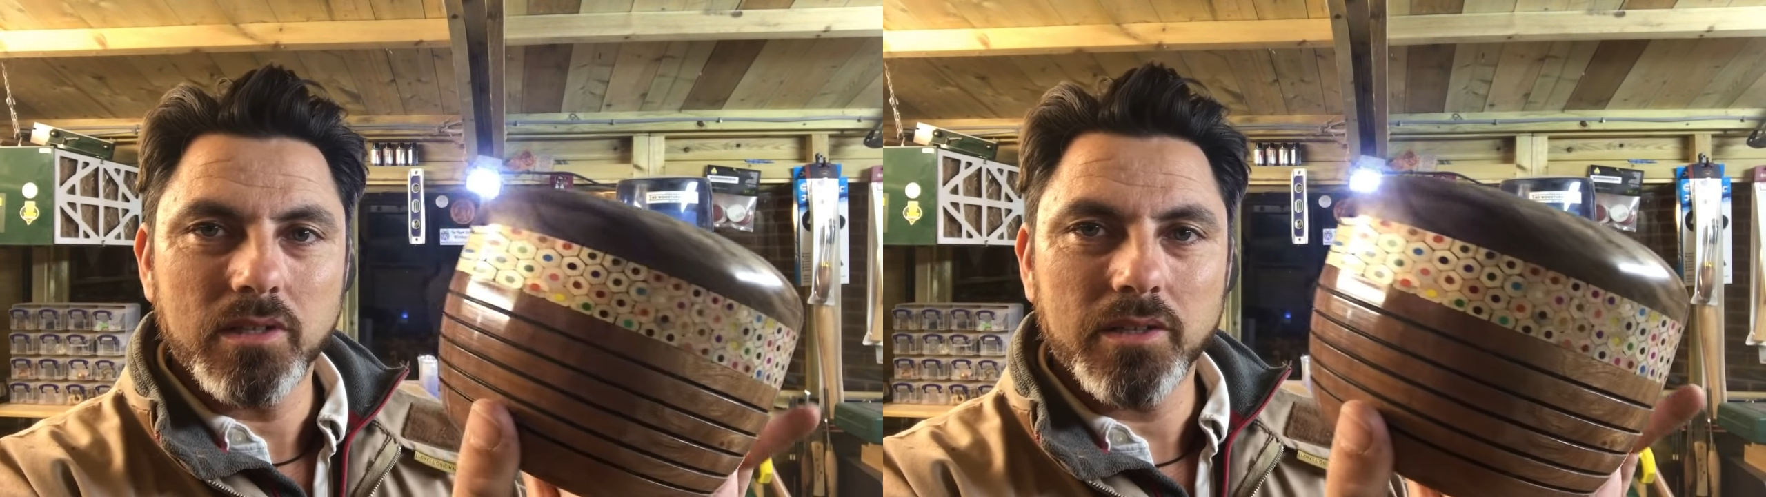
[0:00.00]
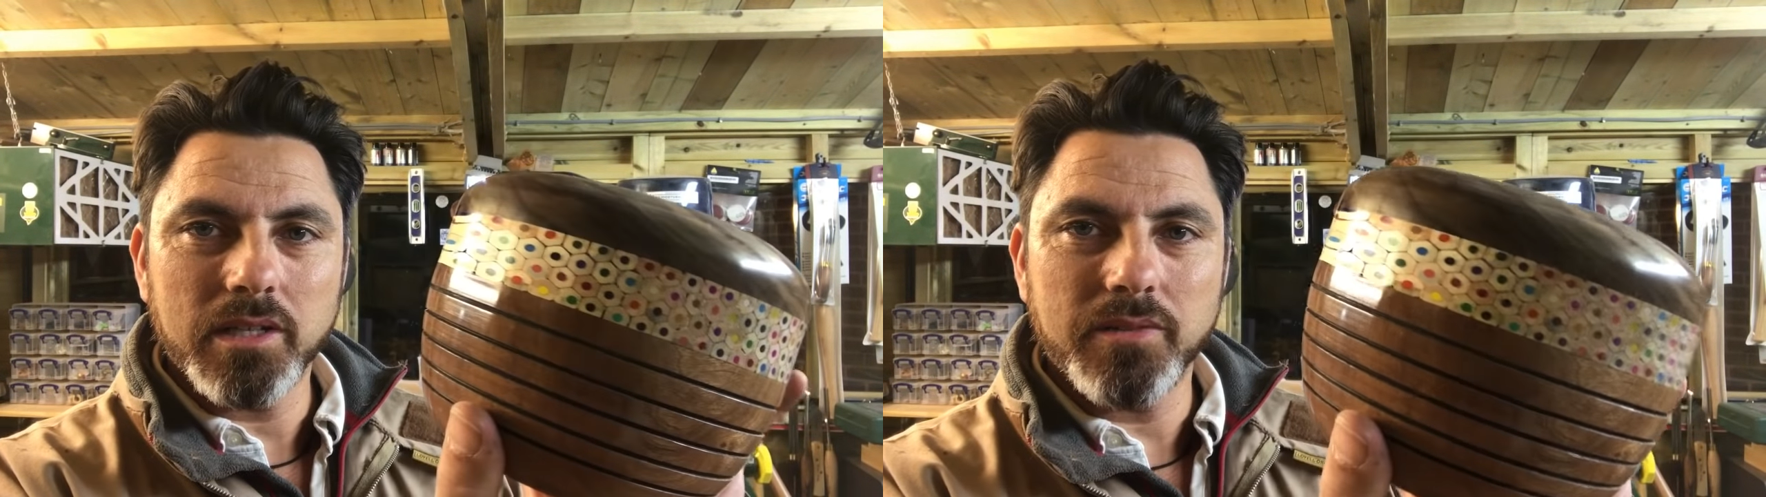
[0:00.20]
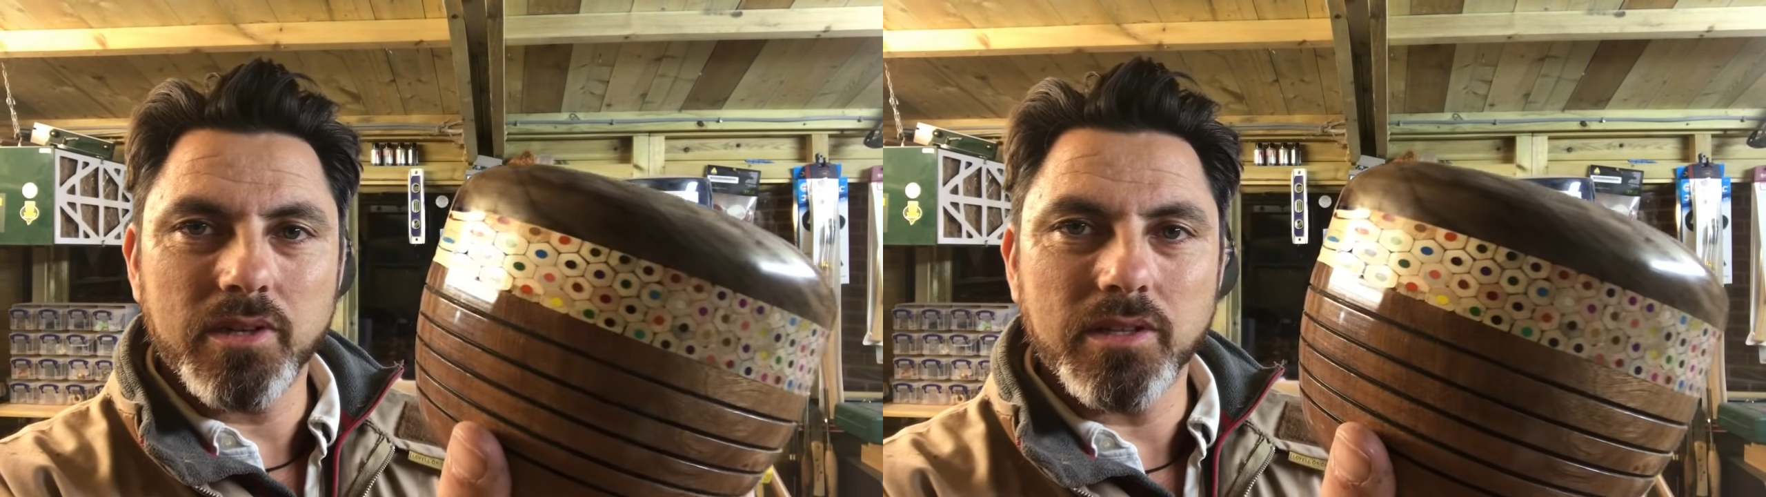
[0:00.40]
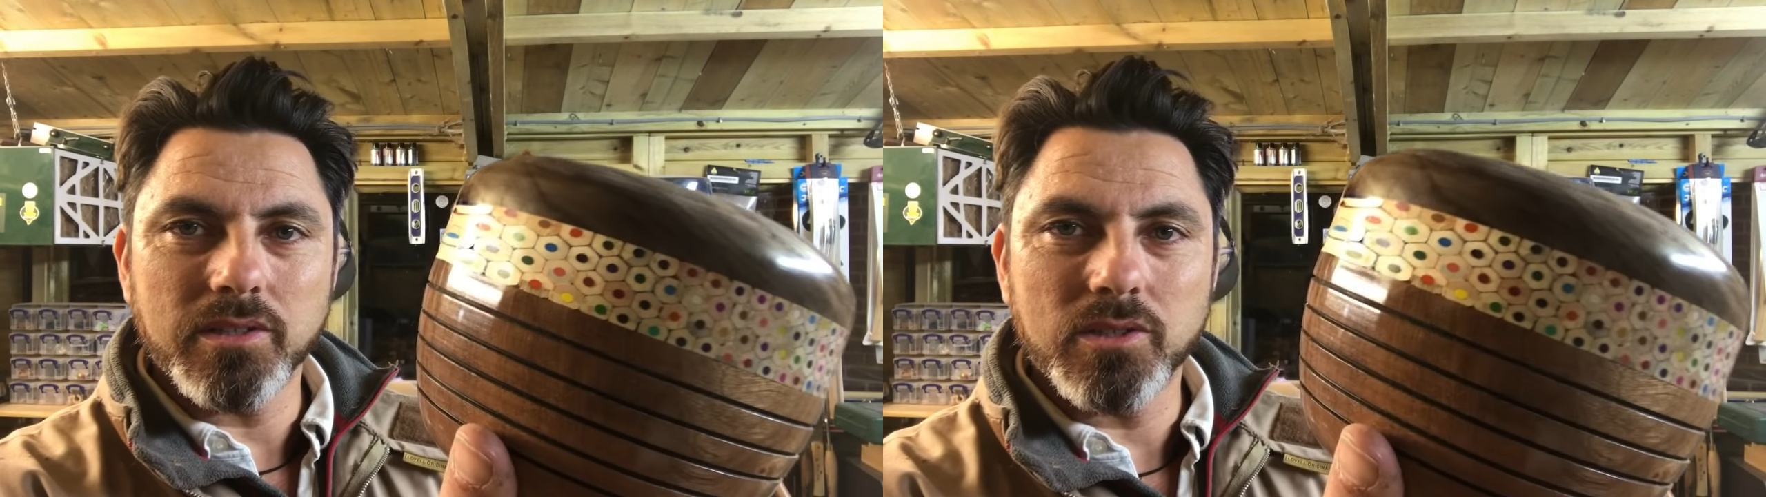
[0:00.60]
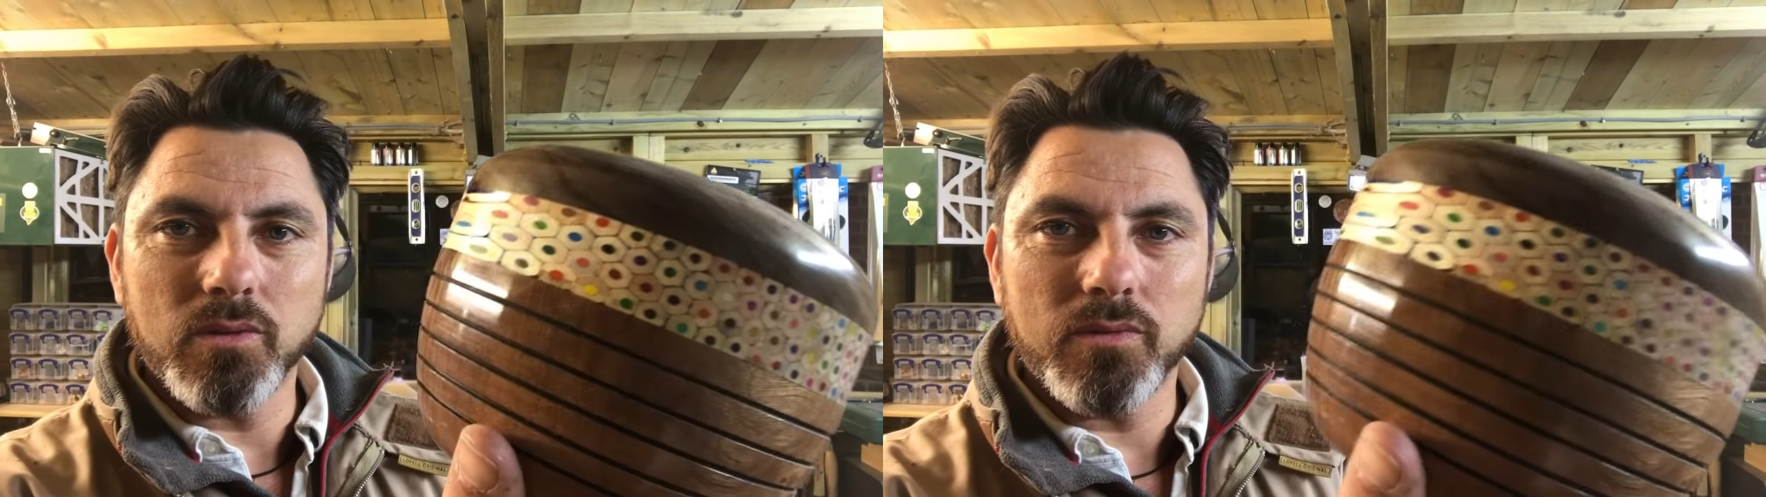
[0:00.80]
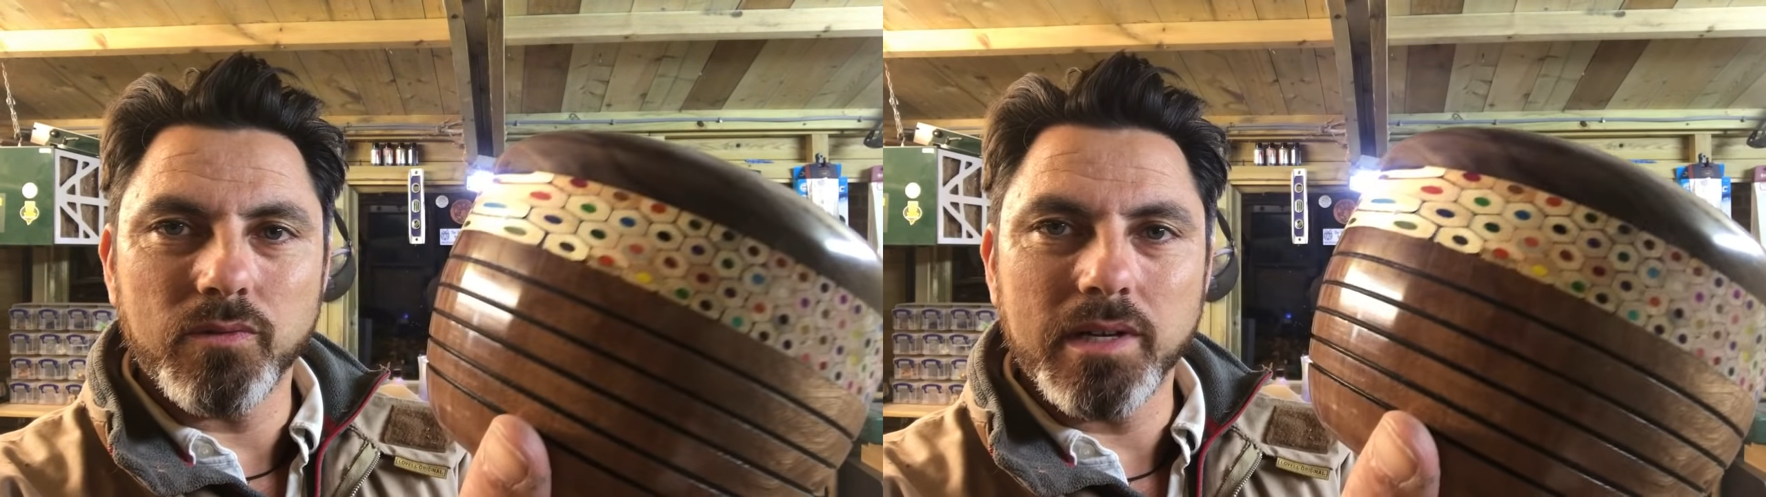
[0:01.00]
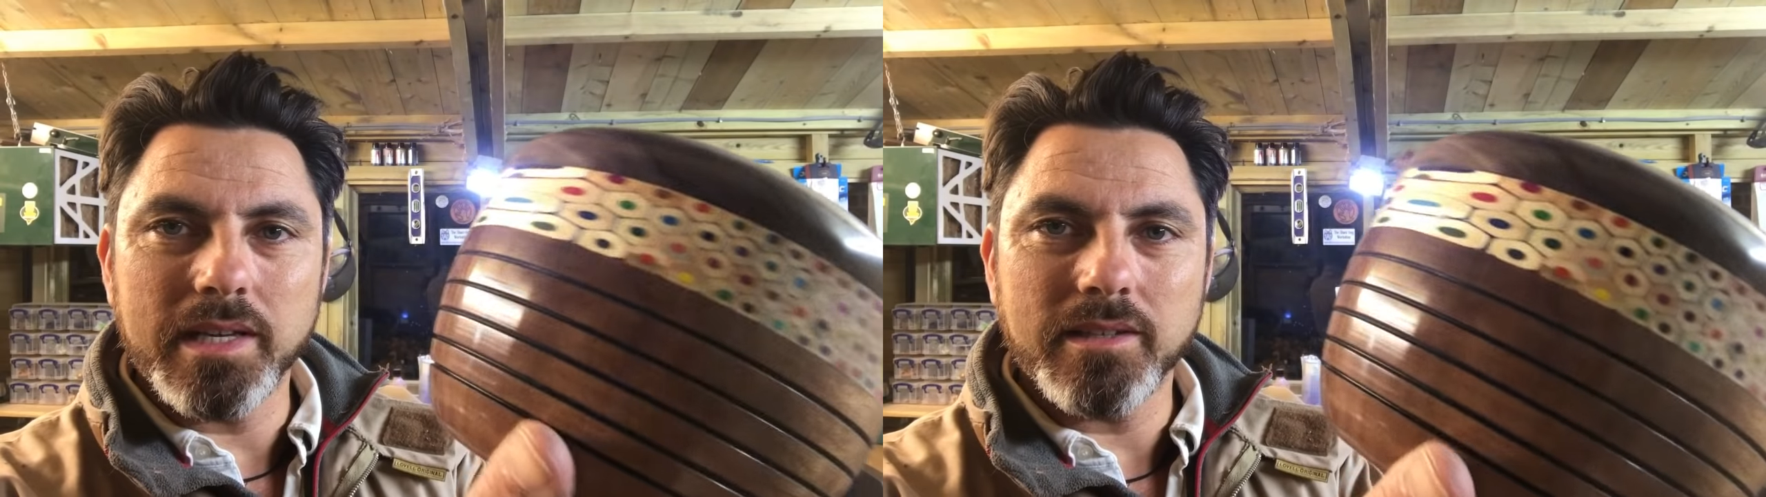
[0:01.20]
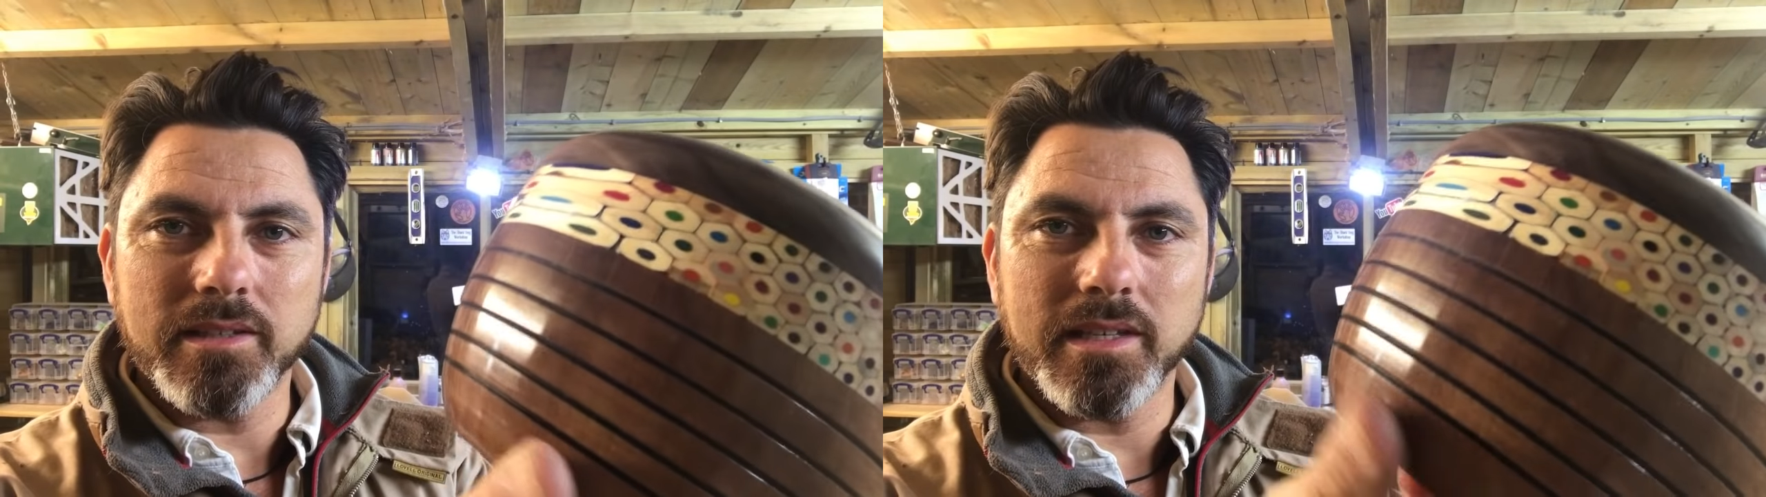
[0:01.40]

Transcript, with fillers: I don't know if you can sort of really